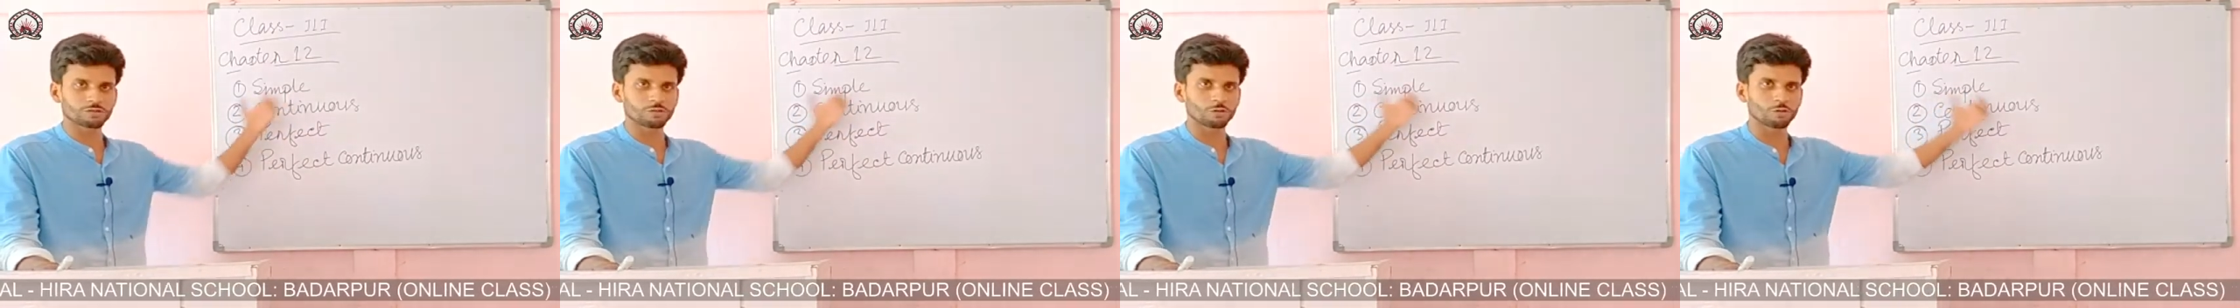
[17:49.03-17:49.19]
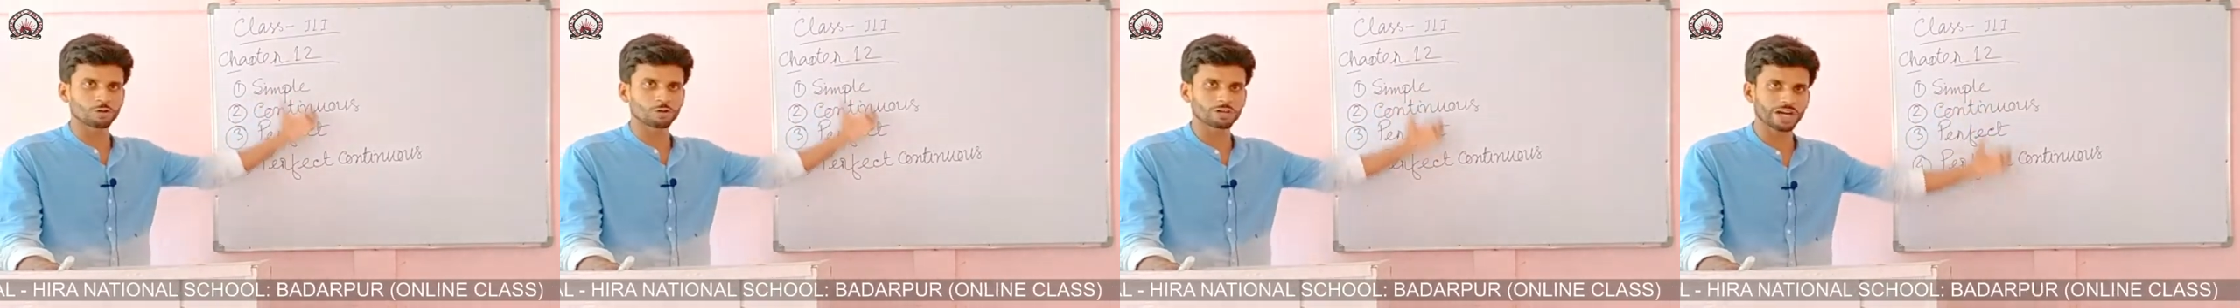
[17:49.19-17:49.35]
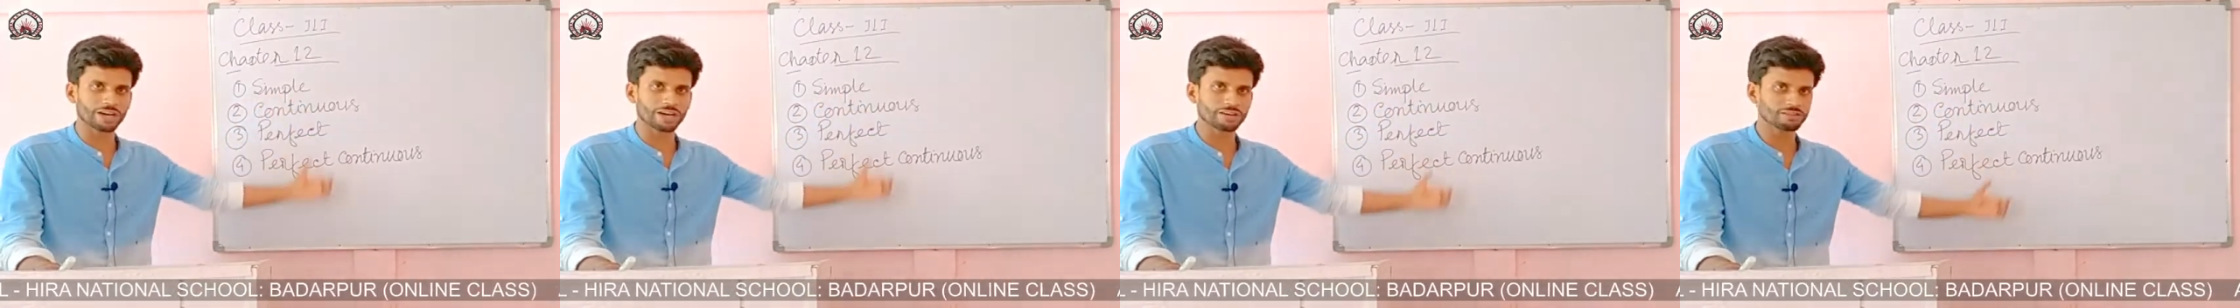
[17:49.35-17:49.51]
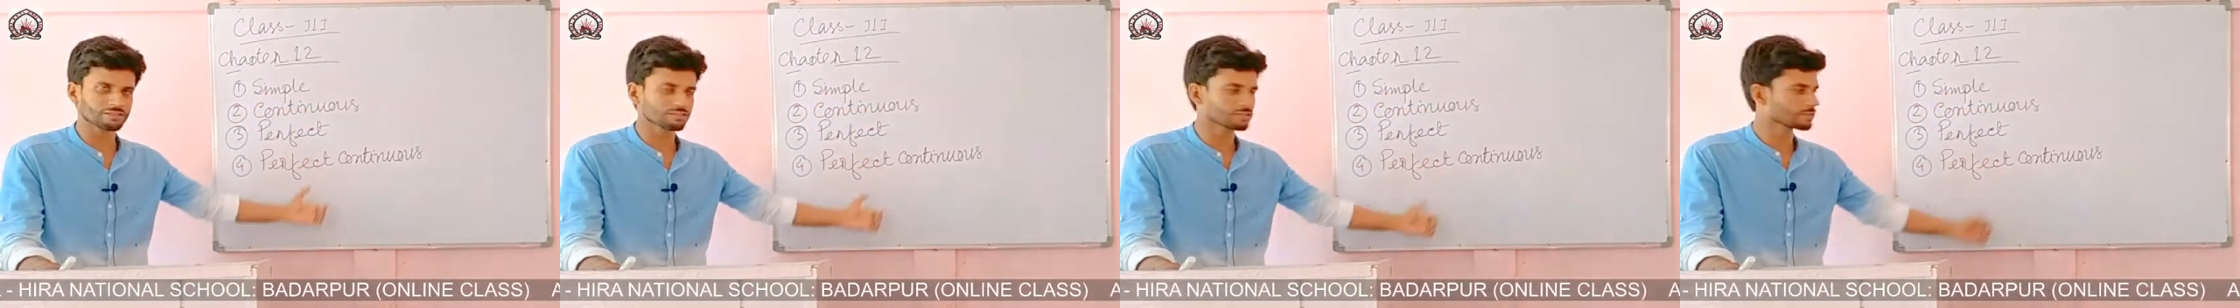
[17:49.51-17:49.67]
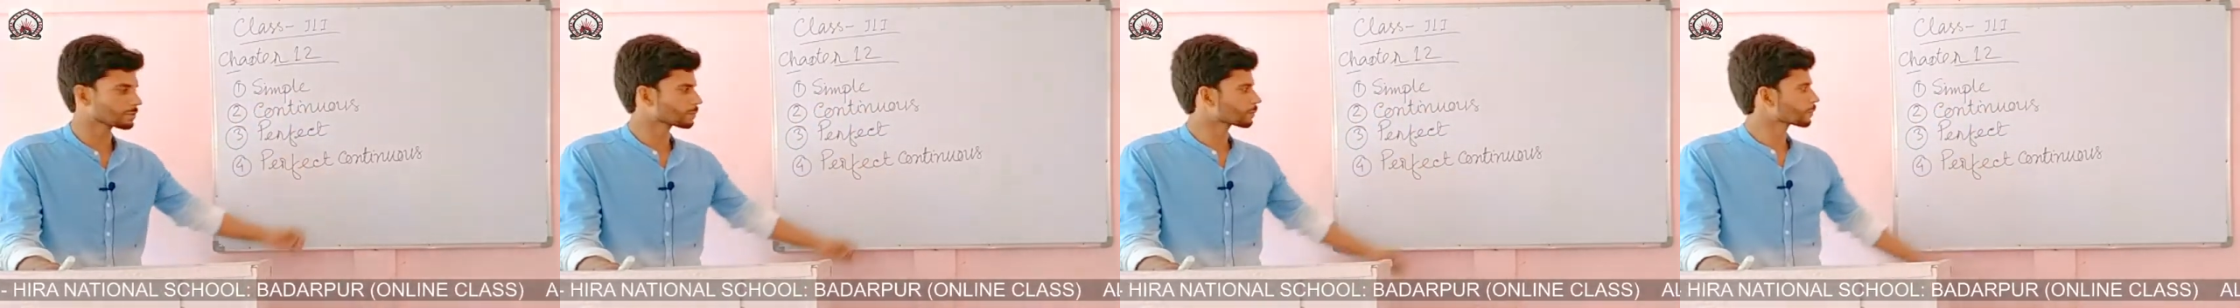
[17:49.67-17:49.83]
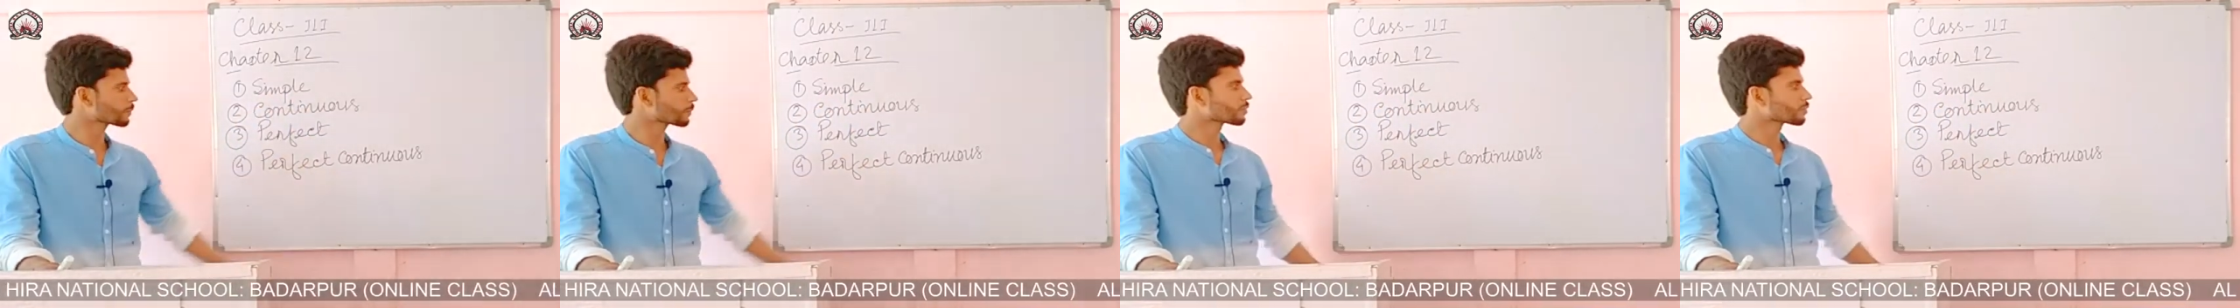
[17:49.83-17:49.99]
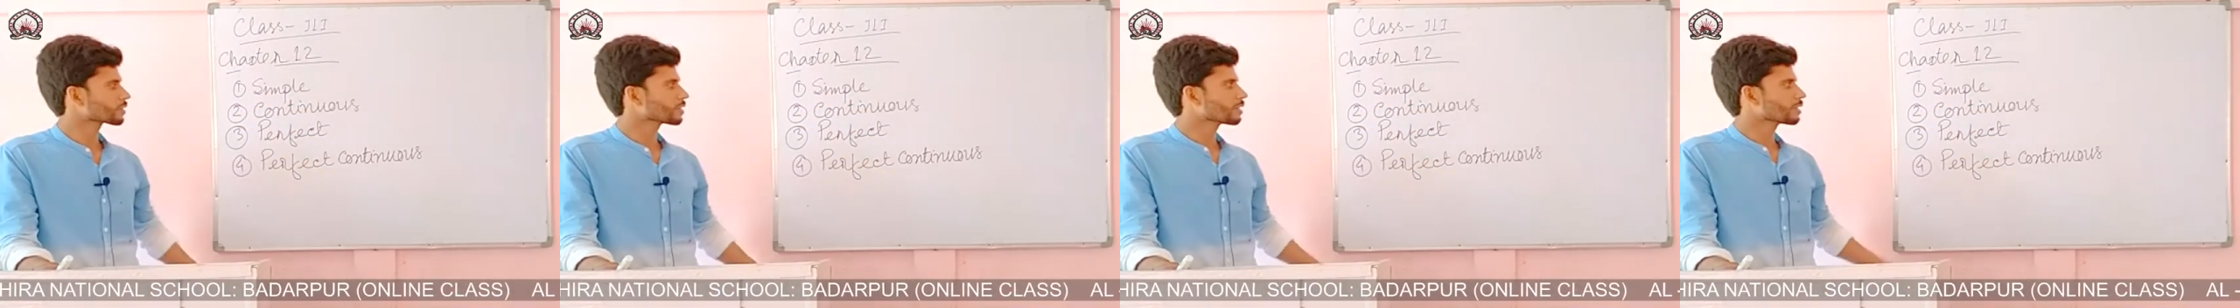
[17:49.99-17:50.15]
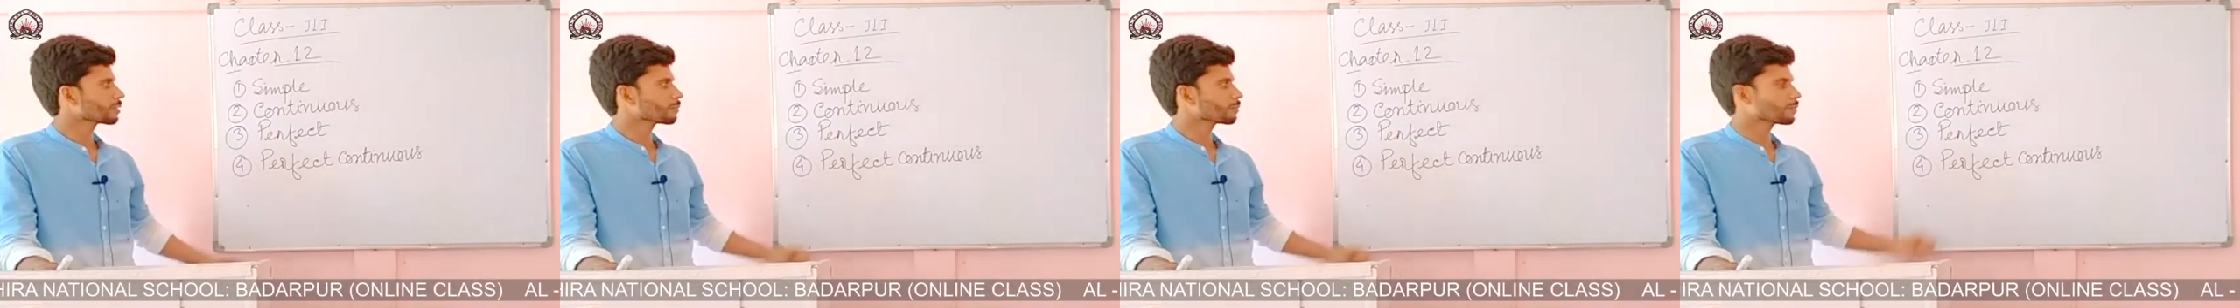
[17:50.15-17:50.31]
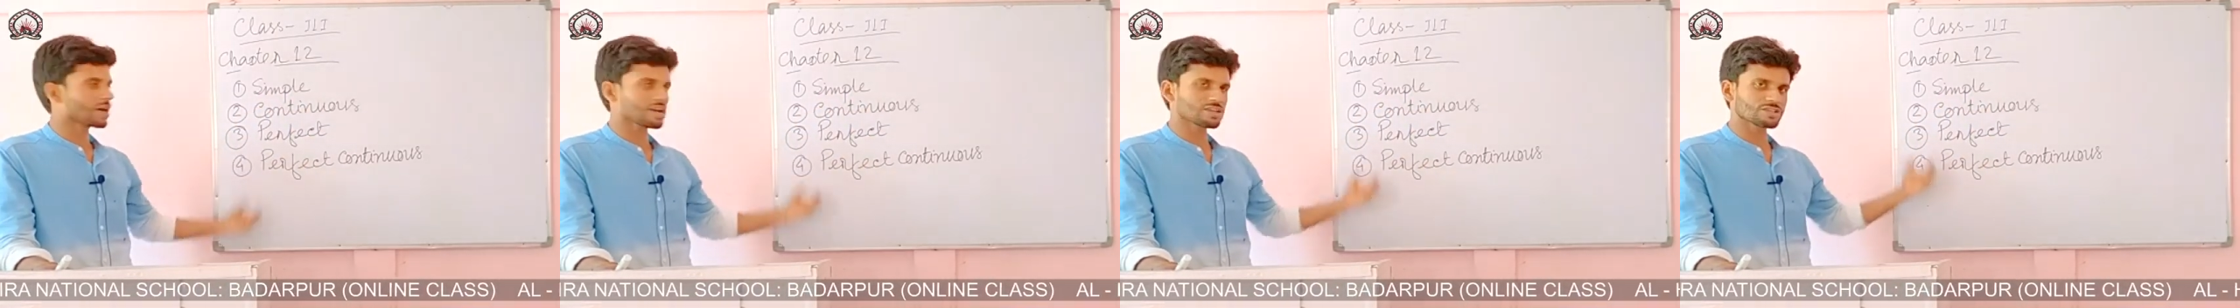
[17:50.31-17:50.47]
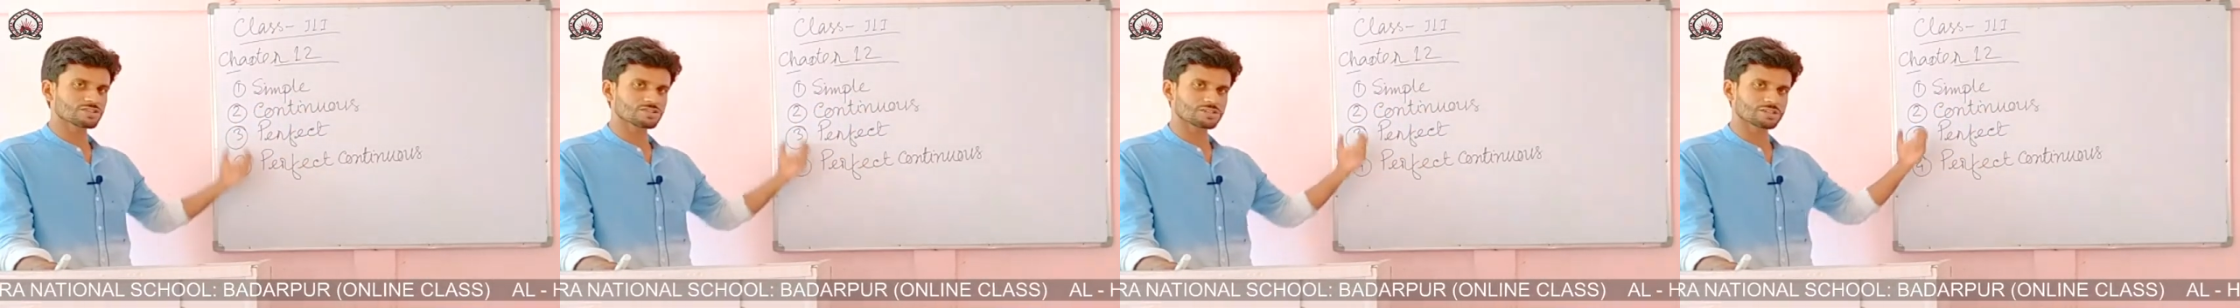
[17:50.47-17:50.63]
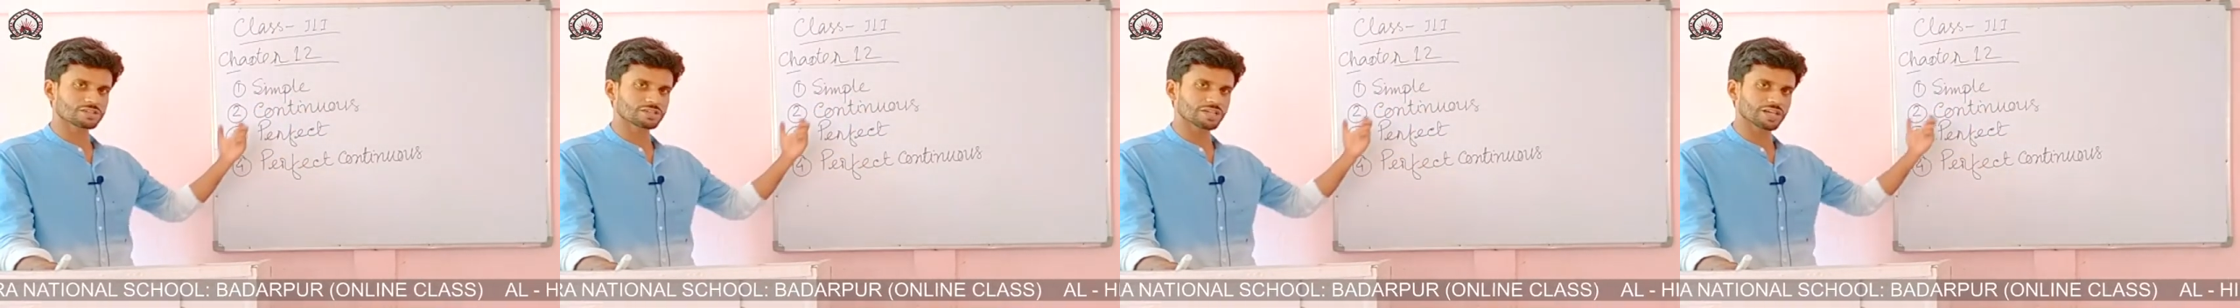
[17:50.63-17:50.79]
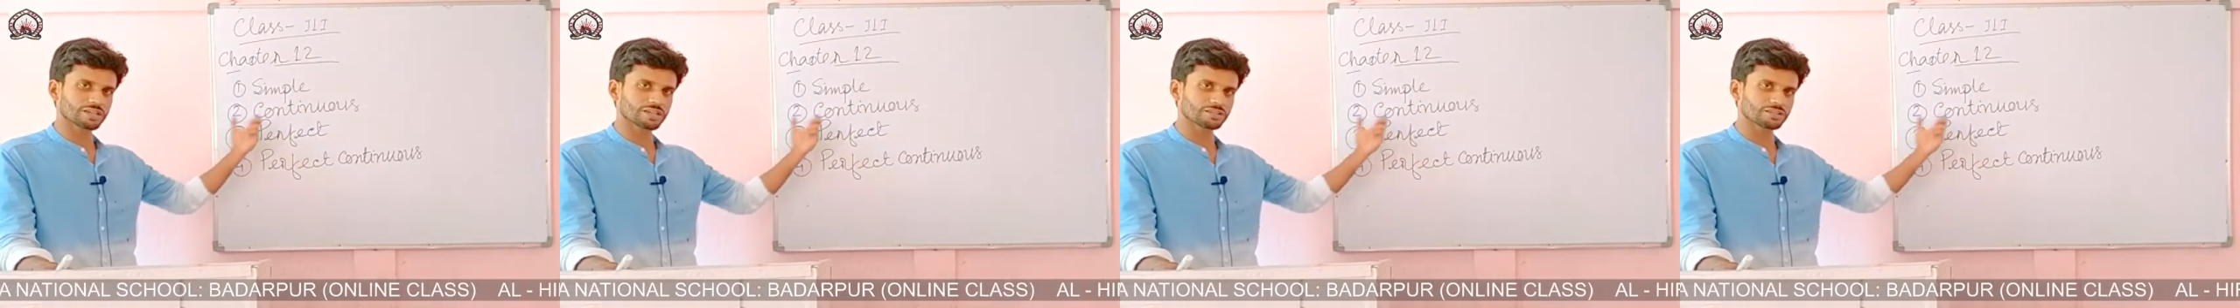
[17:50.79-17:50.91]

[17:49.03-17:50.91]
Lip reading: 4 kinds, past